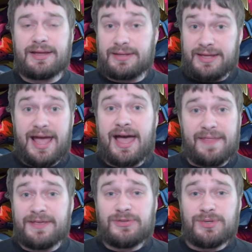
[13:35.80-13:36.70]

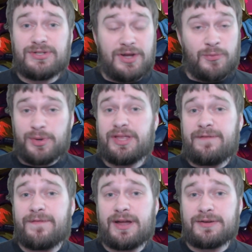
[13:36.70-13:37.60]
yeah, this was a
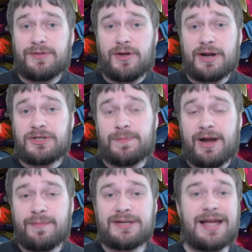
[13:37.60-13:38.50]
really fun thought
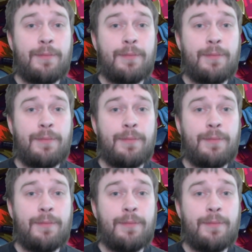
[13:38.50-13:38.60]
experiment.